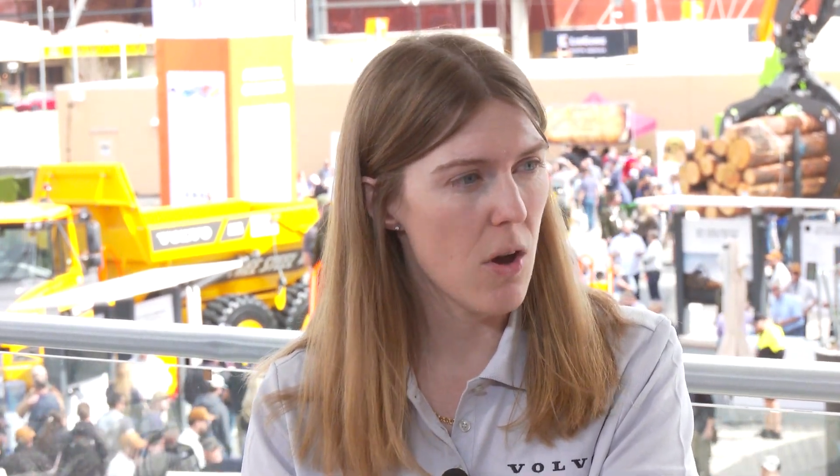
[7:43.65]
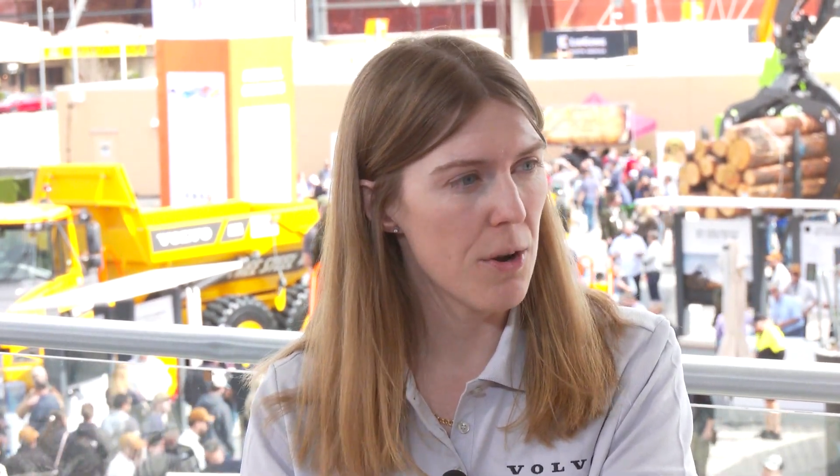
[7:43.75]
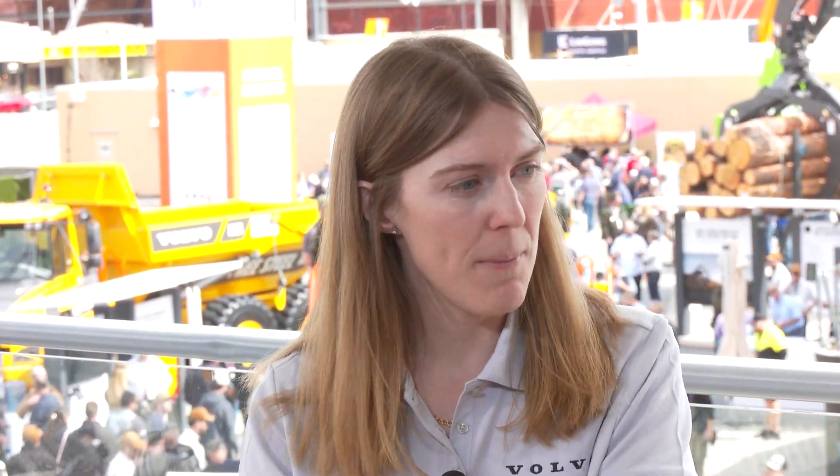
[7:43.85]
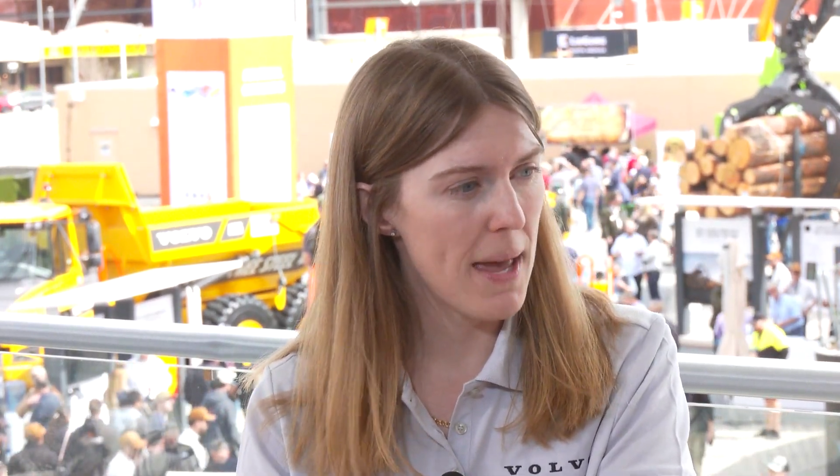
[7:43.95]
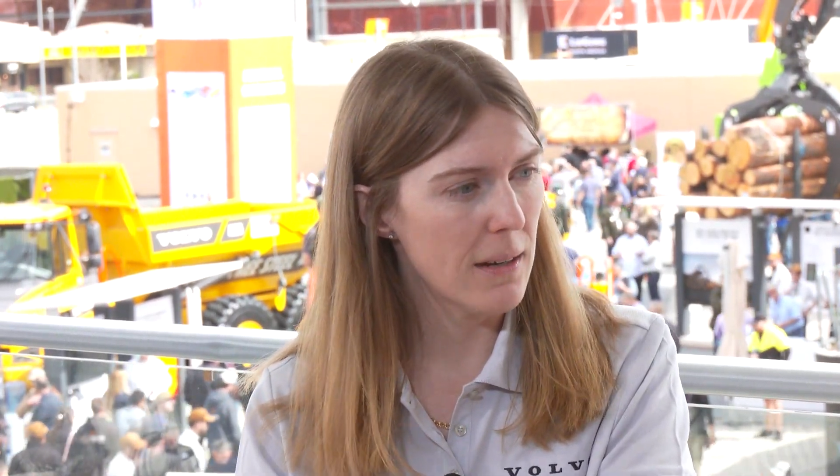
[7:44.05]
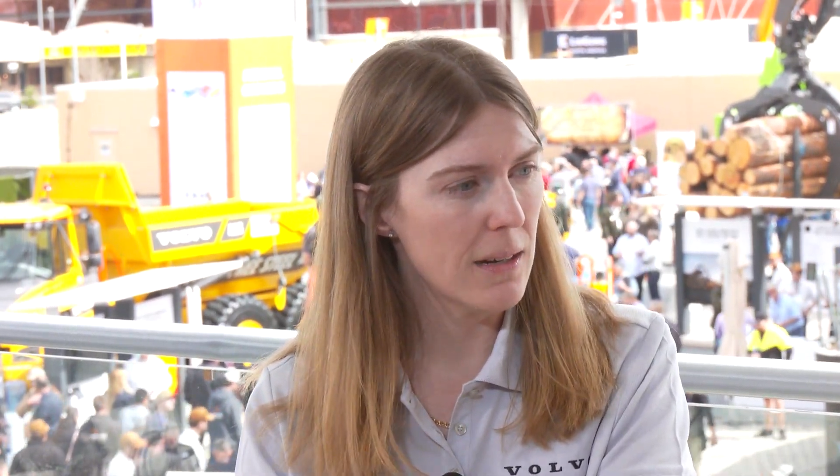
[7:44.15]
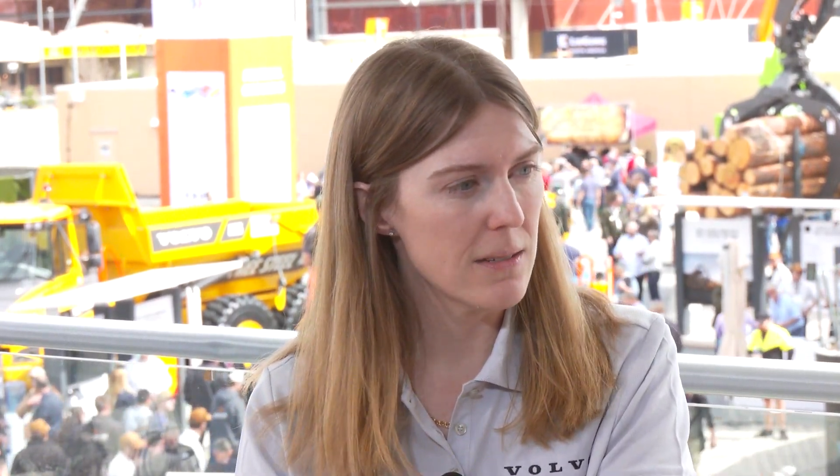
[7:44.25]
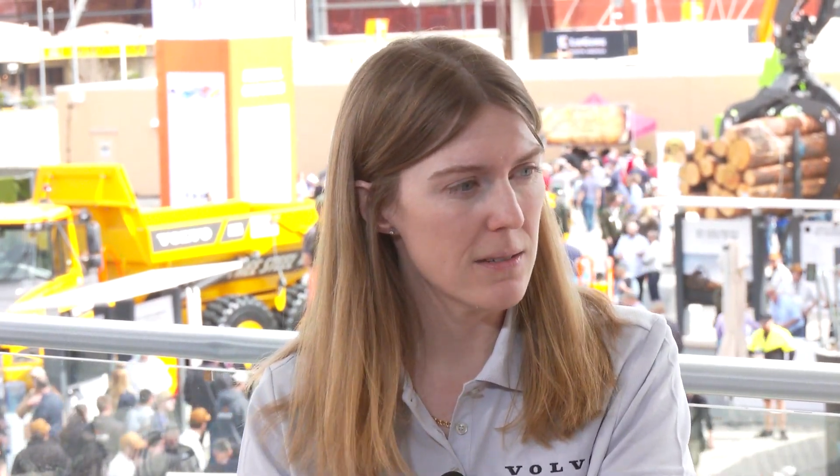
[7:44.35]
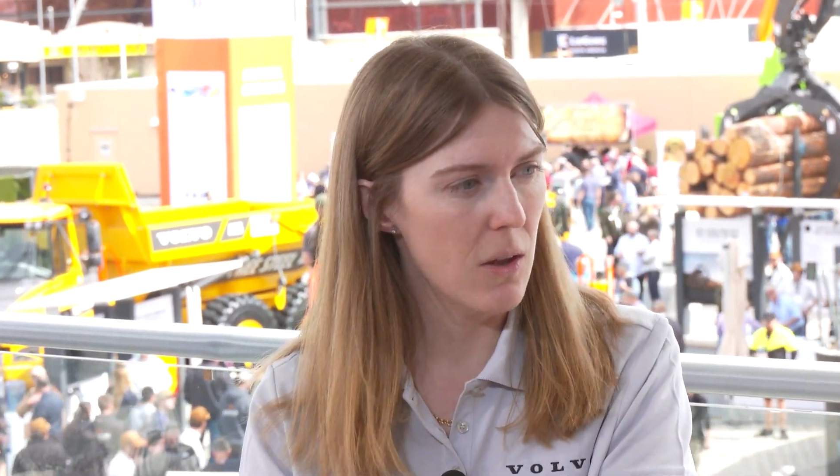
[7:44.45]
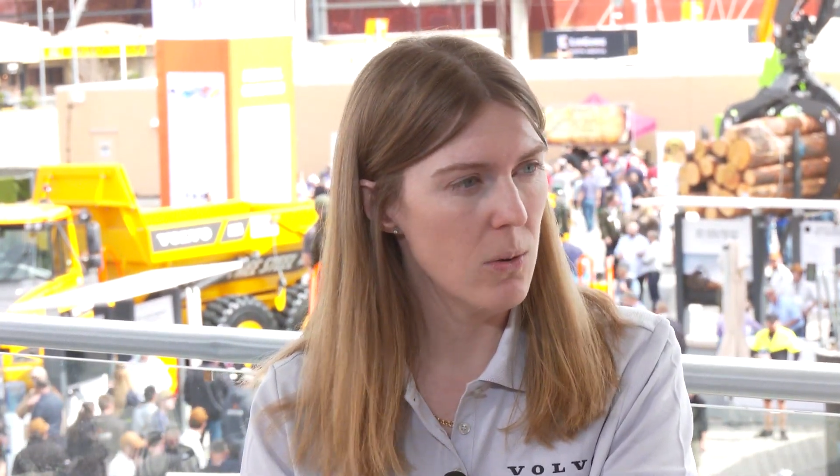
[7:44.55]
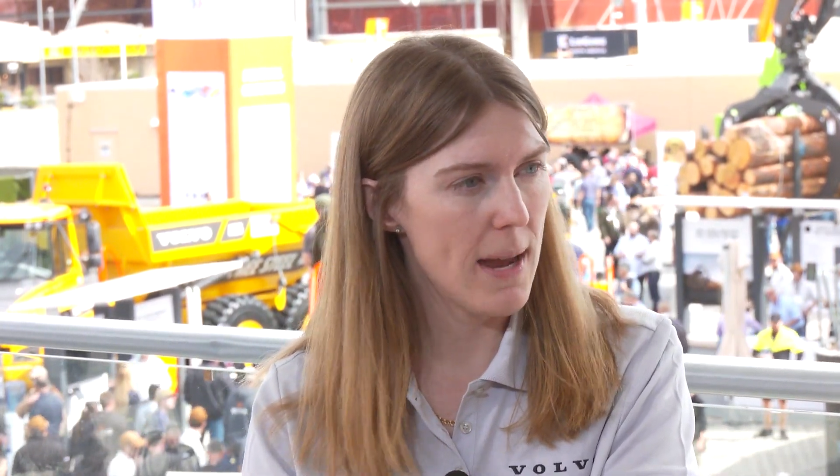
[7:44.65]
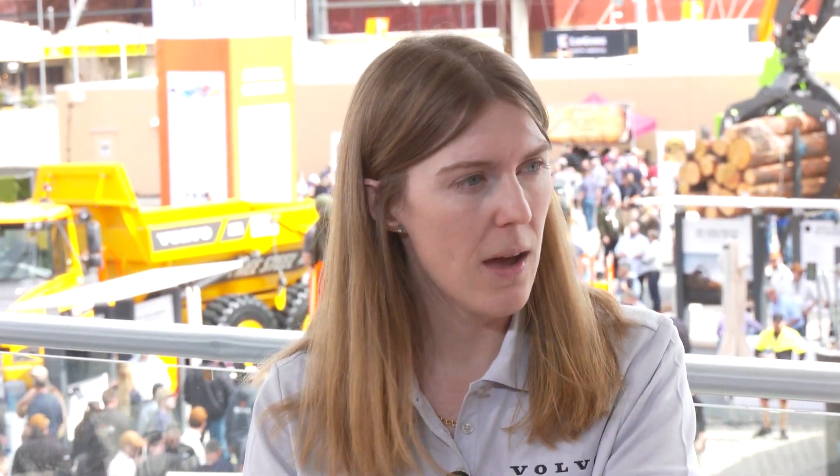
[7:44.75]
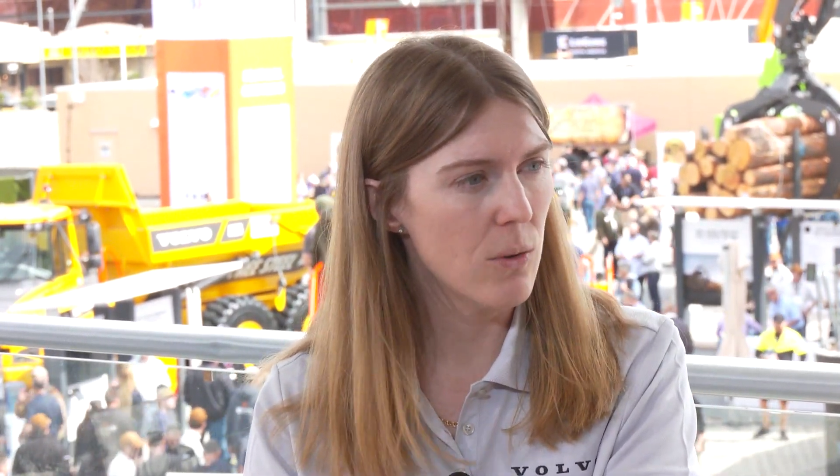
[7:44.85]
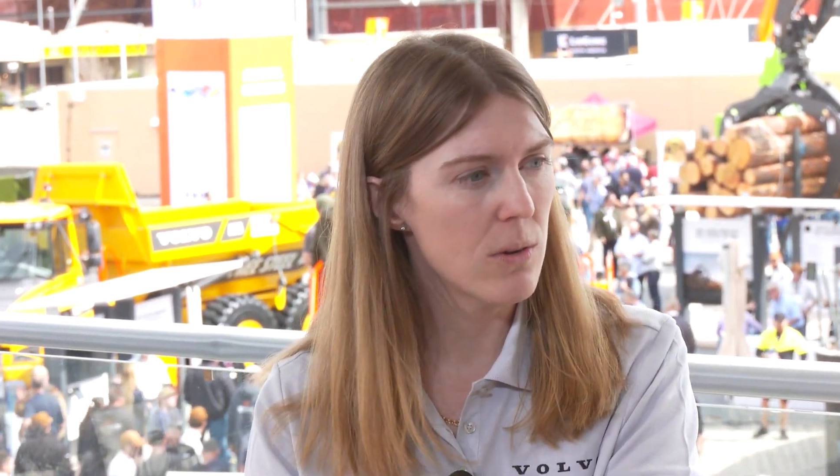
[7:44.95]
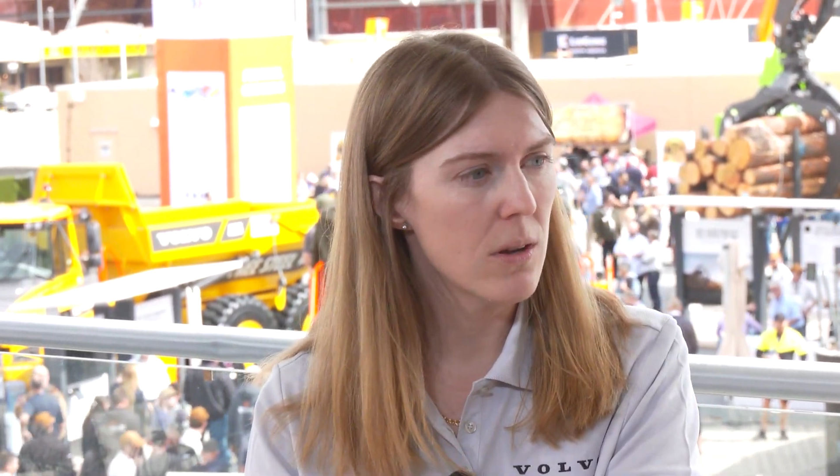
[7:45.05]
automatically slow
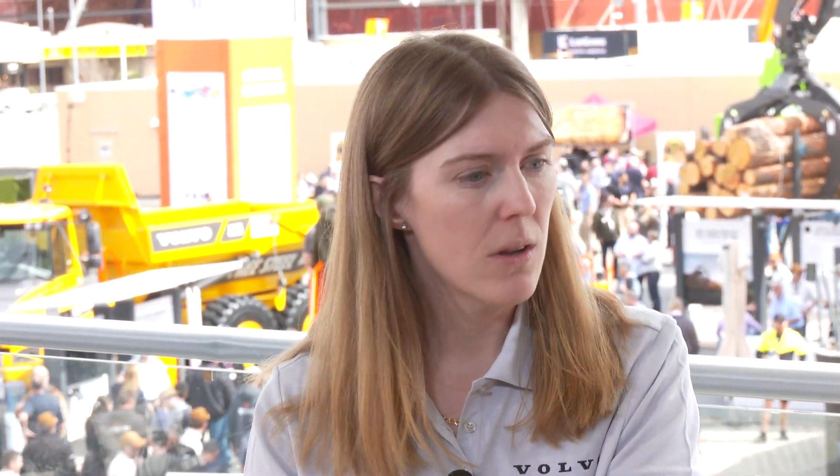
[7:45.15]
down